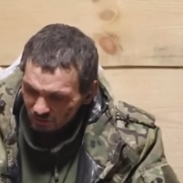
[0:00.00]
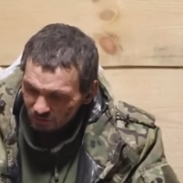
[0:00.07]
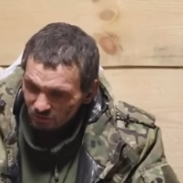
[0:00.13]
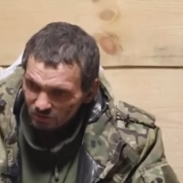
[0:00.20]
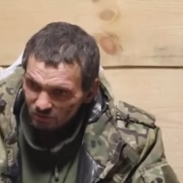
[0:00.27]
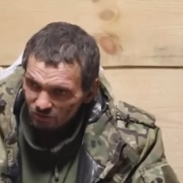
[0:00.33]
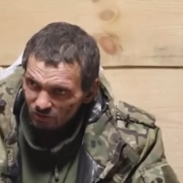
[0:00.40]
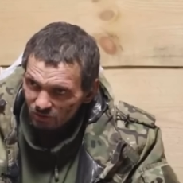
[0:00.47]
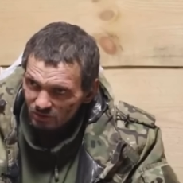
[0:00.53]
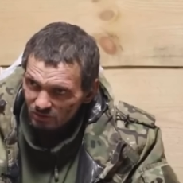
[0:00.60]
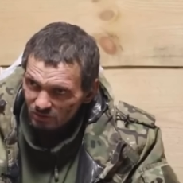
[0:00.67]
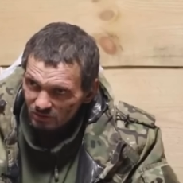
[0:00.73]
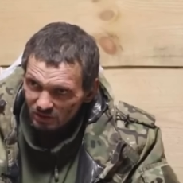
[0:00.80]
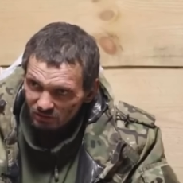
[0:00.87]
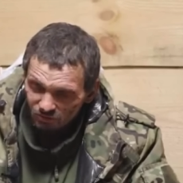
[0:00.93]
And he is
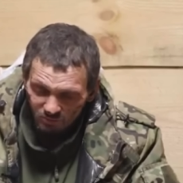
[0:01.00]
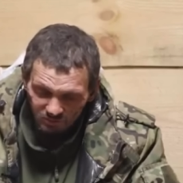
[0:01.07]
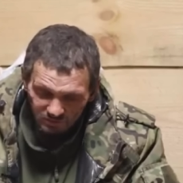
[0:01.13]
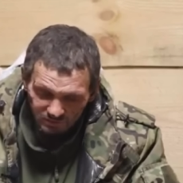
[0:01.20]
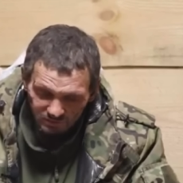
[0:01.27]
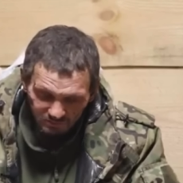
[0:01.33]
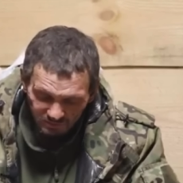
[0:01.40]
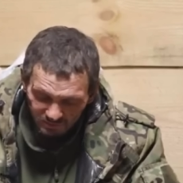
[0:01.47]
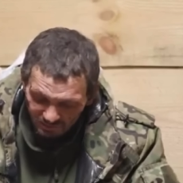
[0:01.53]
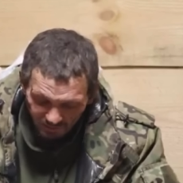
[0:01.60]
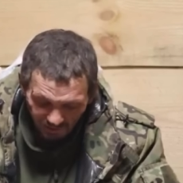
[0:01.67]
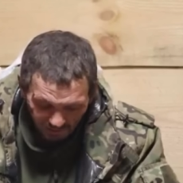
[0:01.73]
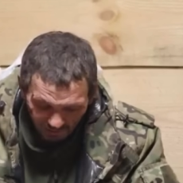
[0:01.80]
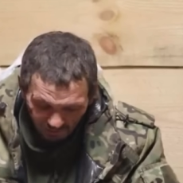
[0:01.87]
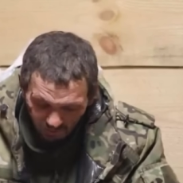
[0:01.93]
coming. I was just so
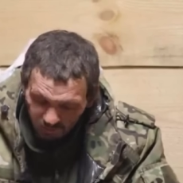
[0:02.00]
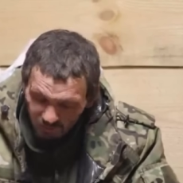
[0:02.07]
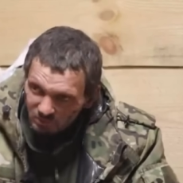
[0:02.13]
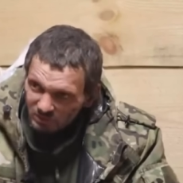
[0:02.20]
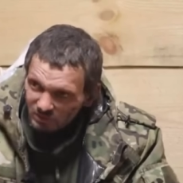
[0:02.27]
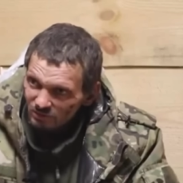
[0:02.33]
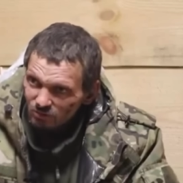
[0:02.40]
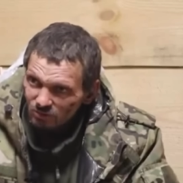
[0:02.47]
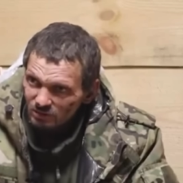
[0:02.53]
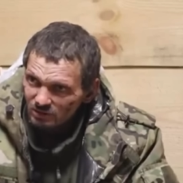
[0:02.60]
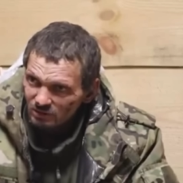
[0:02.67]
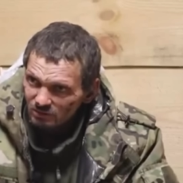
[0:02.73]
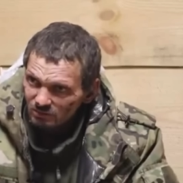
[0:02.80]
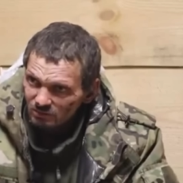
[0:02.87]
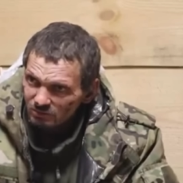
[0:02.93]
desperate.
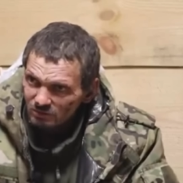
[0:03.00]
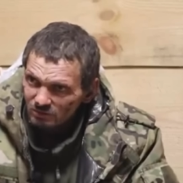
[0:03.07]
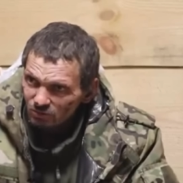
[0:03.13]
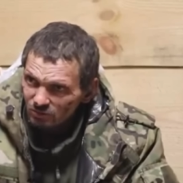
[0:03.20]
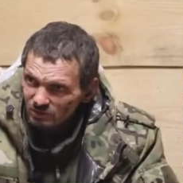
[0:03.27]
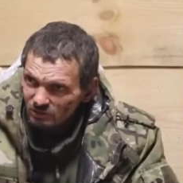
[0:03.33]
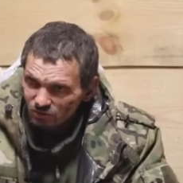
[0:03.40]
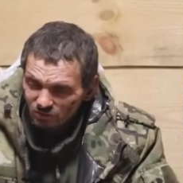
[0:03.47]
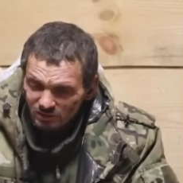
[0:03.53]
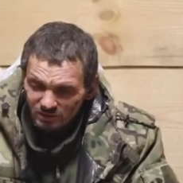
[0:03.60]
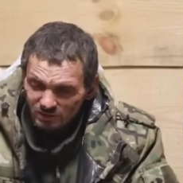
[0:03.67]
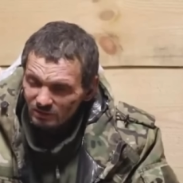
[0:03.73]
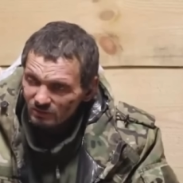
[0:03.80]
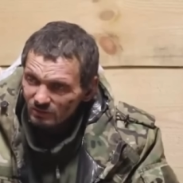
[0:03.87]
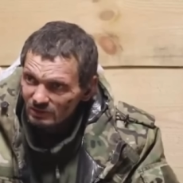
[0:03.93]
I wanted something,
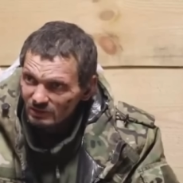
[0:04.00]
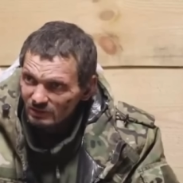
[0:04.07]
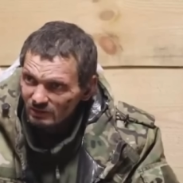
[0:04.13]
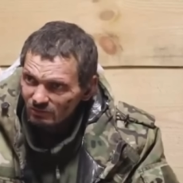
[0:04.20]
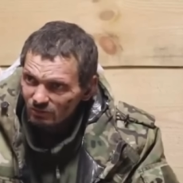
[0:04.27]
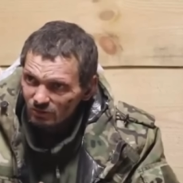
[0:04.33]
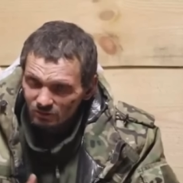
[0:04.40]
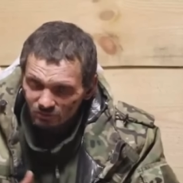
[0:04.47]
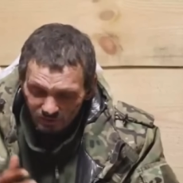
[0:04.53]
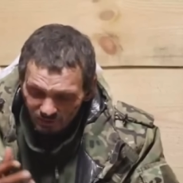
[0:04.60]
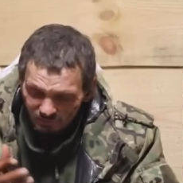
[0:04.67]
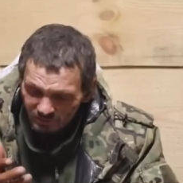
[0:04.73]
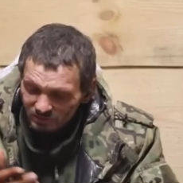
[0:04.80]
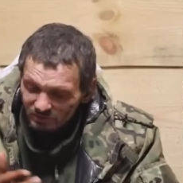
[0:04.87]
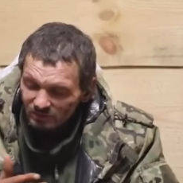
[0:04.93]
water.
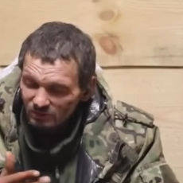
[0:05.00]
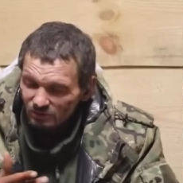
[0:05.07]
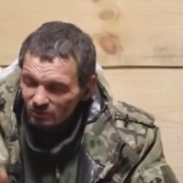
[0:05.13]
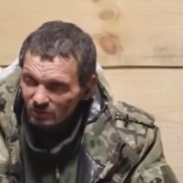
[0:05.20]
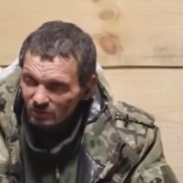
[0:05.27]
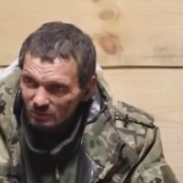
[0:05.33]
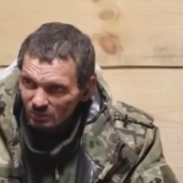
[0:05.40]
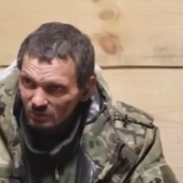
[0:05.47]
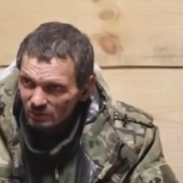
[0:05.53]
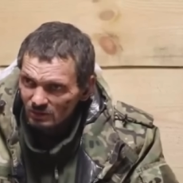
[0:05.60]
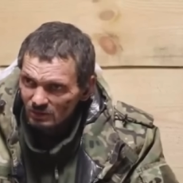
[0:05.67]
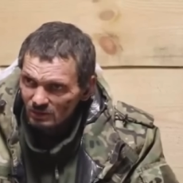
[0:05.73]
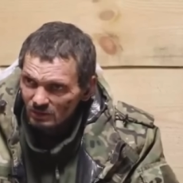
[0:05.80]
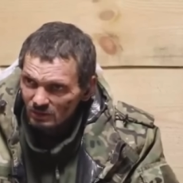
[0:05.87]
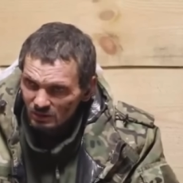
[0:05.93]
I kept dreaming about
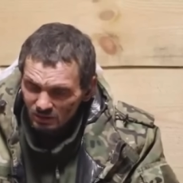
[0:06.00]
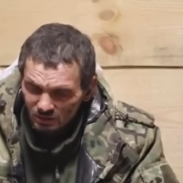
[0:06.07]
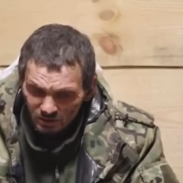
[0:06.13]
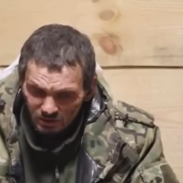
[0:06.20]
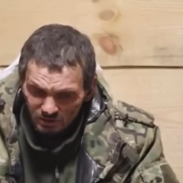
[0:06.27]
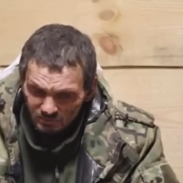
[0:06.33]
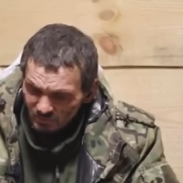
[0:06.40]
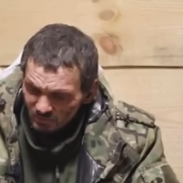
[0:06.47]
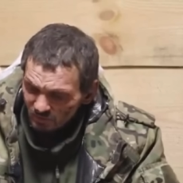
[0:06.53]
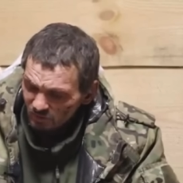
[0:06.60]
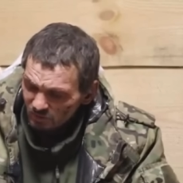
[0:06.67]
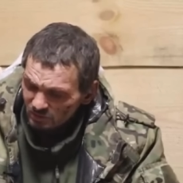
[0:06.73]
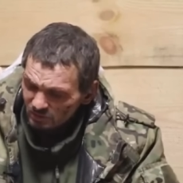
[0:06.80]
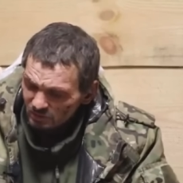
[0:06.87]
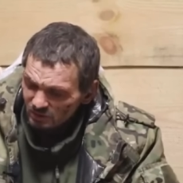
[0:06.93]
it all the time.
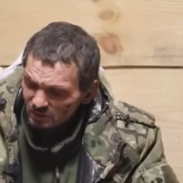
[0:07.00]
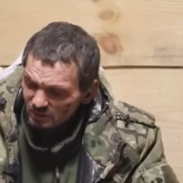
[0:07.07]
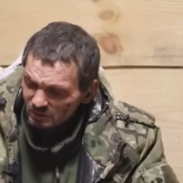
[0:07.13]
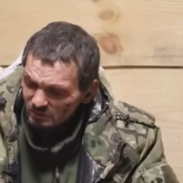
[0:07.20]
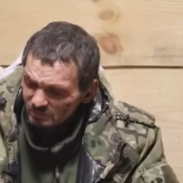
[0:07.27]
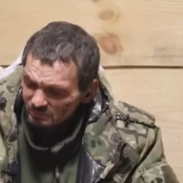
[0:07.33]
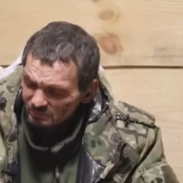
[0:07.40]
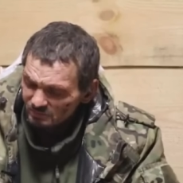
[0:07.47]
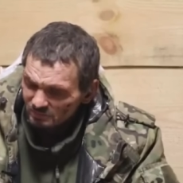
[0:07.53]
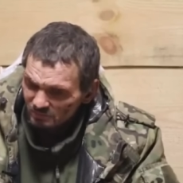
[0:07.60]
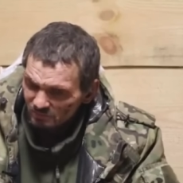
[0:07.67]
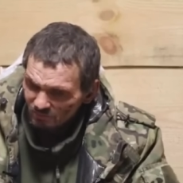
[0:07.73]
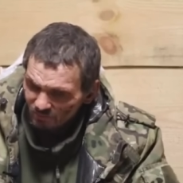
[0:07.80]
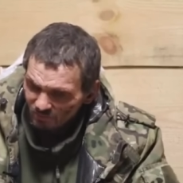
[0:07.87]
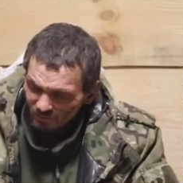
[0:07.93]
So, and
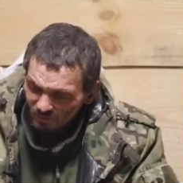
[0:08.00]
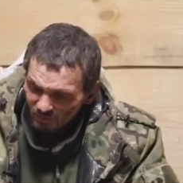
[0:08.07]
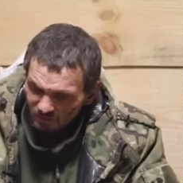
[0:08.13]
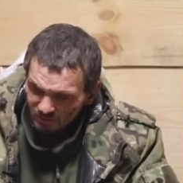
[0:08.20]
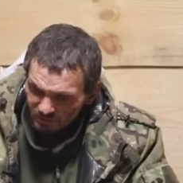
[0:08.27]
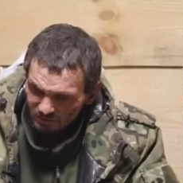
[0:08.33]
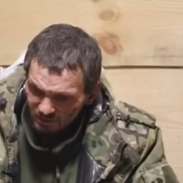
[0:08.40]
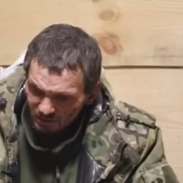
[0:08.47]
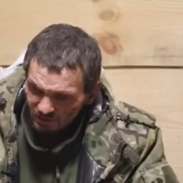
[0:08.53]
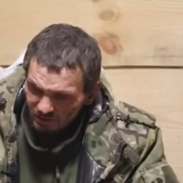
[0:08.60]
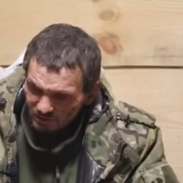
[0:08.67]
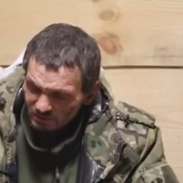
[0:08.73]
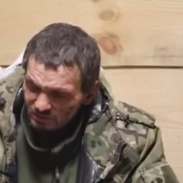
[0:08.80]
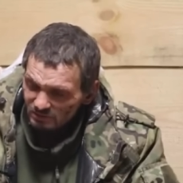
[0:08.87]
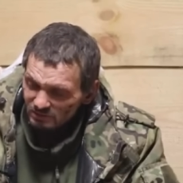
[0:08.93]

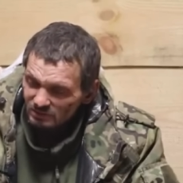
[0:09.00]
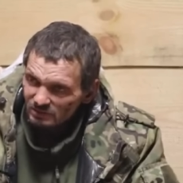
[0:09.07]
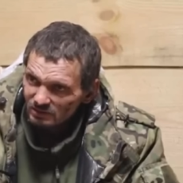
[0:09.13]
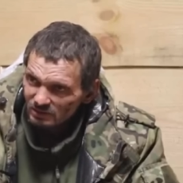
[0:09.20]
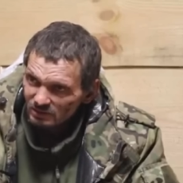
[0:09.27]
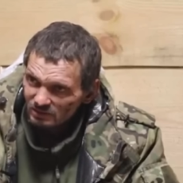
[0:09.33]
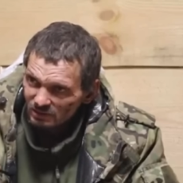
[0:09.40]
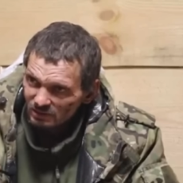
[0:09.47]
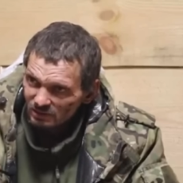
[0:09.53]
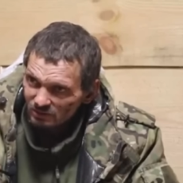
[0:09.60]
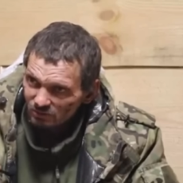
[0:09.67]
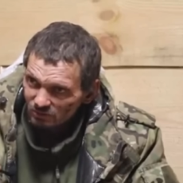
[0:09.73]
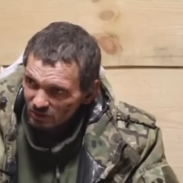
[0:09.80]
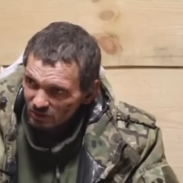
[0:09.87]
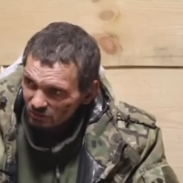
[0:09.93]
I said
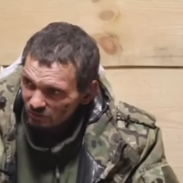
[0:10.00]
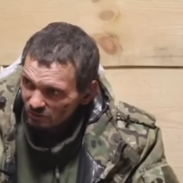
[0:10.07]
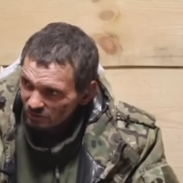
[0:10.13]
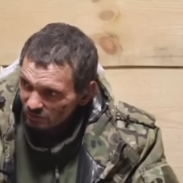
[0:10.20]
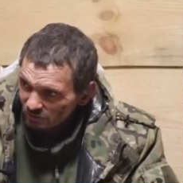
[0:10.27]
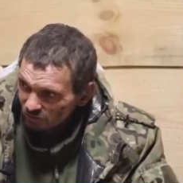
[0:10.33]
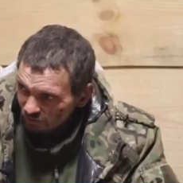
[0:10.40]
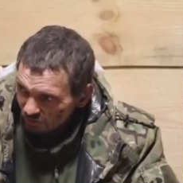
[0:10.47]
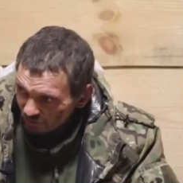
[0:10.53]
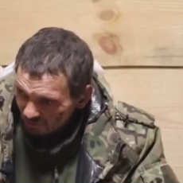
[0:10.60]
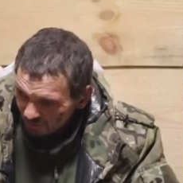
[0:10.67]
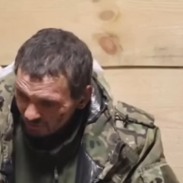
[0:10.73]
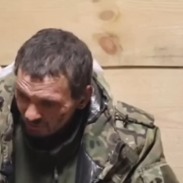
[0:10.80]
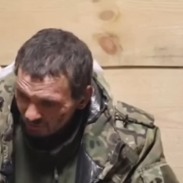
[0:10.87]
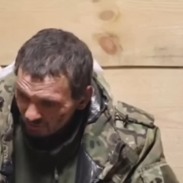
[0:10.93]
immediately as he was
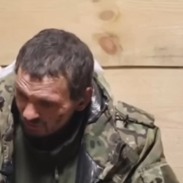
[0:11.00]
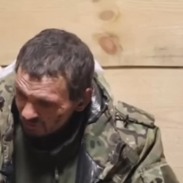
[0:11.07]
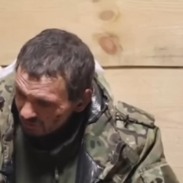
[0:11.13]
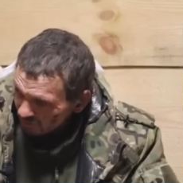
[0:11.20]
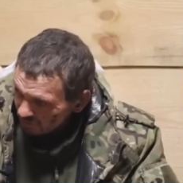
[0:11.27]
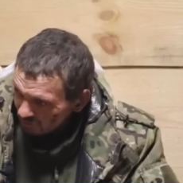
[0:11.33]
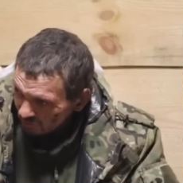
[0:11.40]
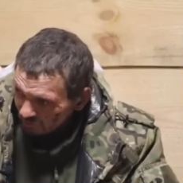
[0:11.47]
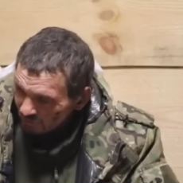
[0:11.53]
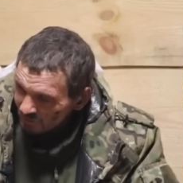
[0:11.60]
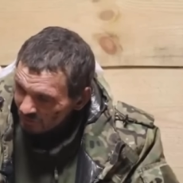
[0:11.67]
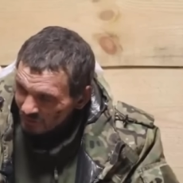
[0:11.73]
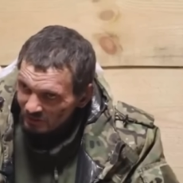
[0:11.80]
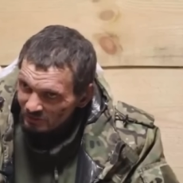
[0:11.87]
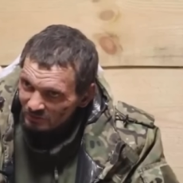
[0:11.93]
coming looking like that, but he
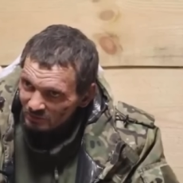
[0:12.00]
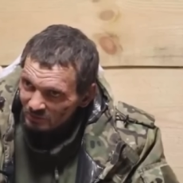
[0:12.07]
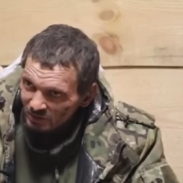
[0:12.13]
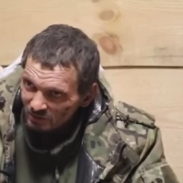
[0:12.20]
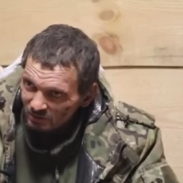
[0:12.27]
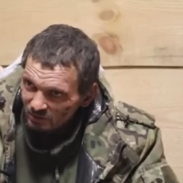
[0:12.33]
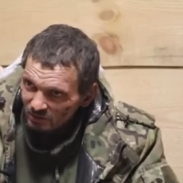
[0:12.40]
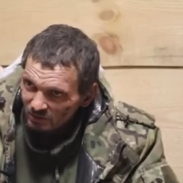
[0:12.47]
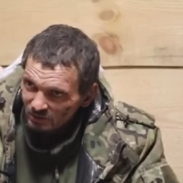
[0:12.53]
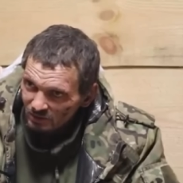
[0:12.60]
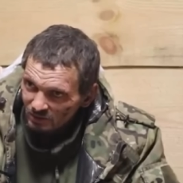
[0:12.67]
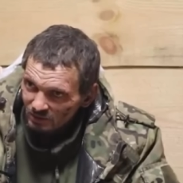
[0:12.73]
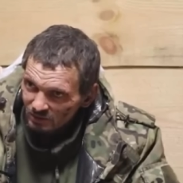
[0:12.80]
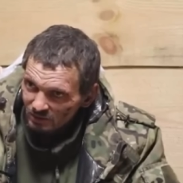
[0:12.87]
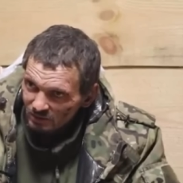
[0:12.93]
didn't notice me.
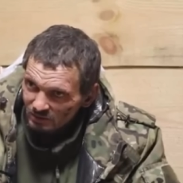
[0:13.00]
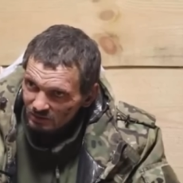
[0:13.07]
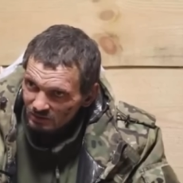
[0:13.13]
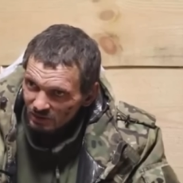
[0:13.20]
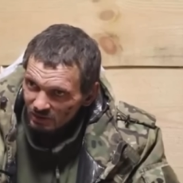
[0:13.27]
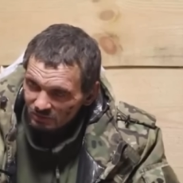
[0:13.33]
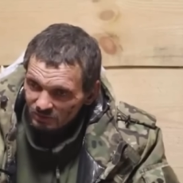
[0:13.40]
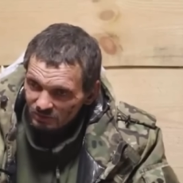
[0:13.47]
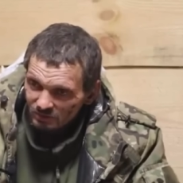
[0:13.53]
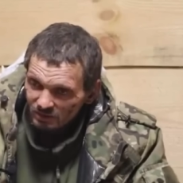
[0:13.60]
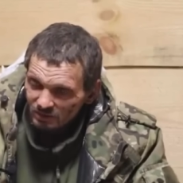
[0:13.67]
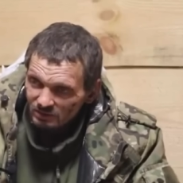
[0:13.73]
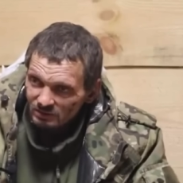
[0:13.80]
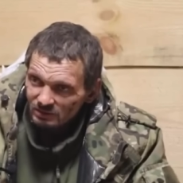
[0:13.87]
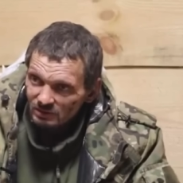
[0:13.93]
I told him,
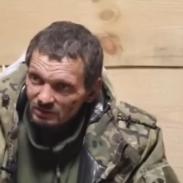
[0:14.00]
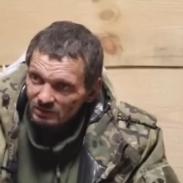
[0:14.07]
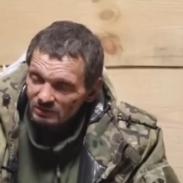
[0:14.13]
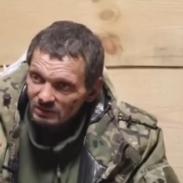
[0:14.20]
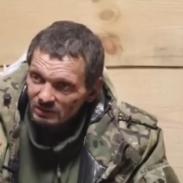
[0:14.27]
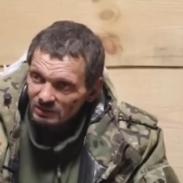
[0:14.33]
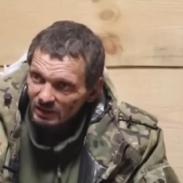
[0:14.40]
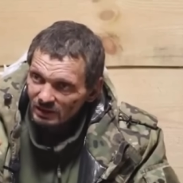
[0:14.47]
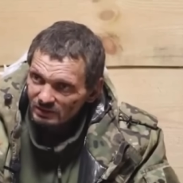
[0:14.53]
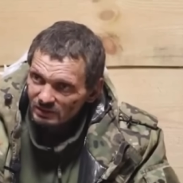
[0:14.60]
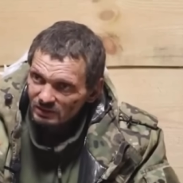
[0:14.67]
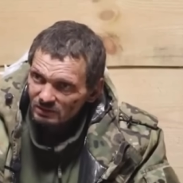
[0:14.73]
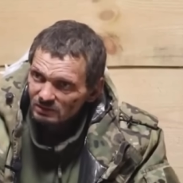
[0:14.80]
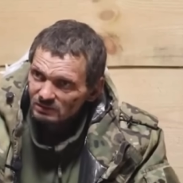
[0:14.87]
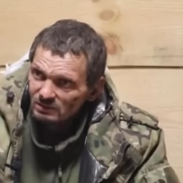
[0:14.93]
don't shoot, I
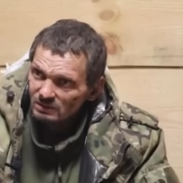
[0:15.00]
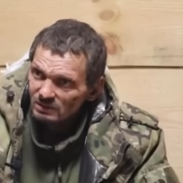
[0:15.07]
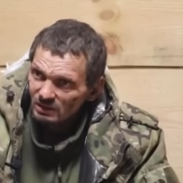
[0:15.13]
surrender.